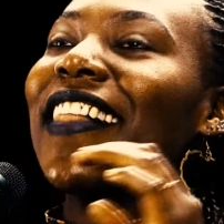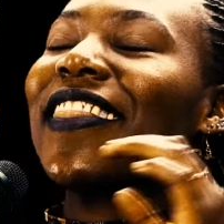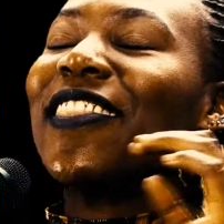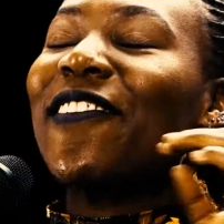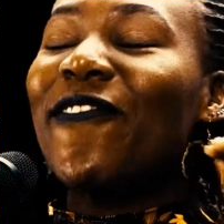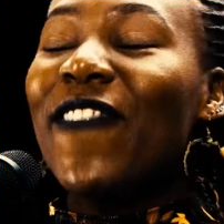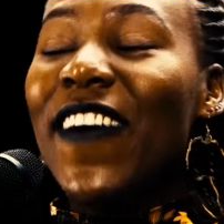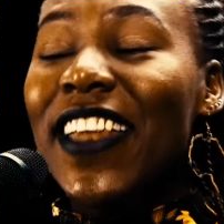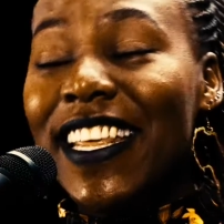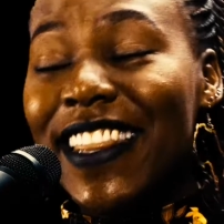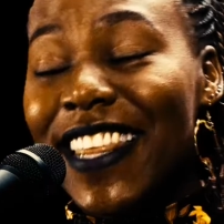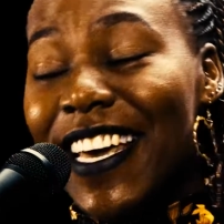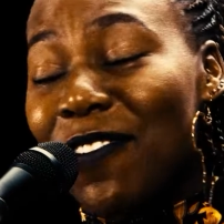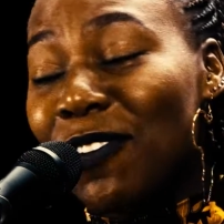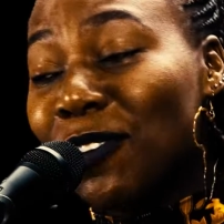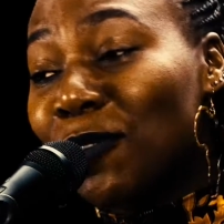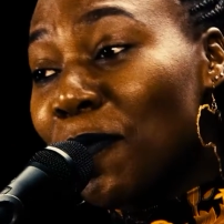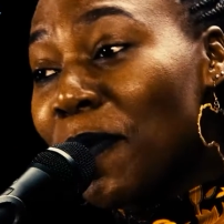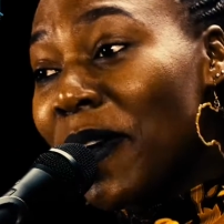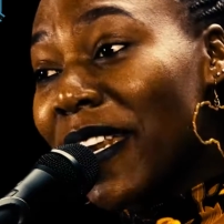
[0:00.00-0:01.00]
The funny thing
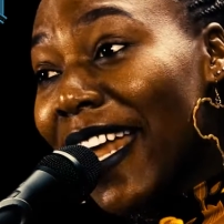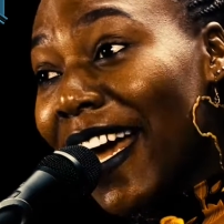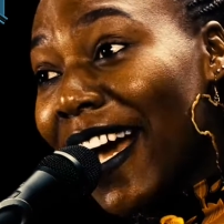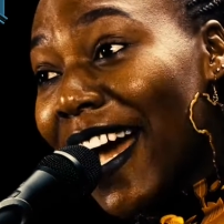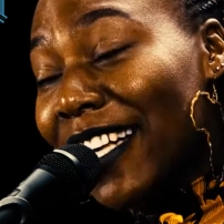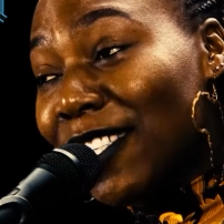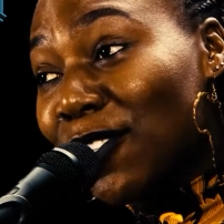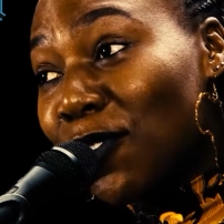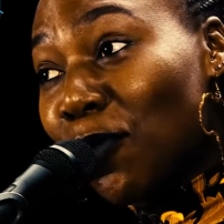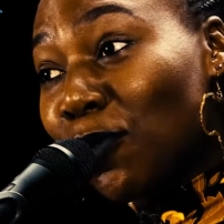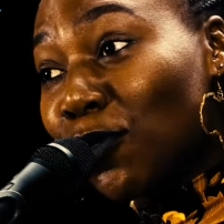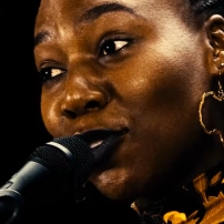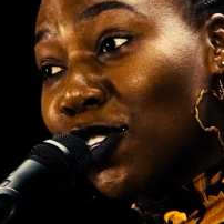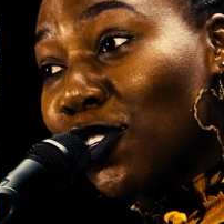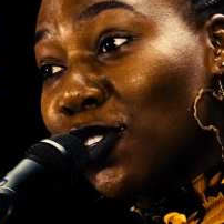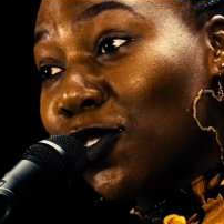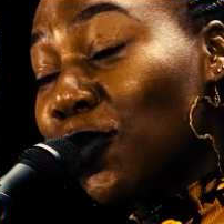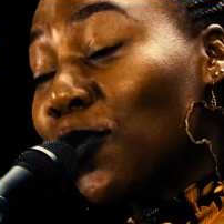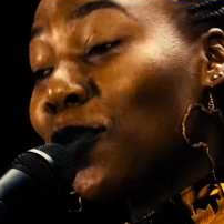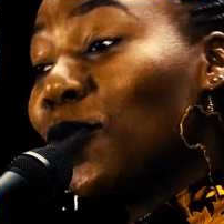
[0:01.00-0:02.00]
is women like us don't
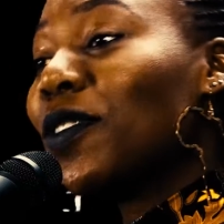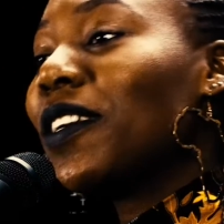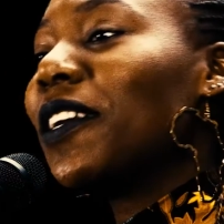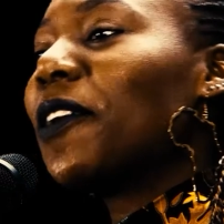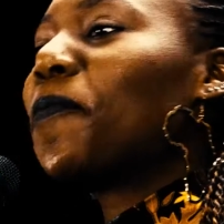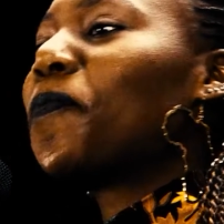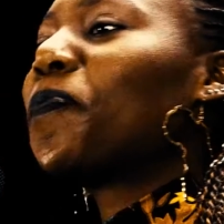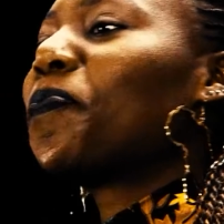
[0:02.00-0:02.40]
shoot.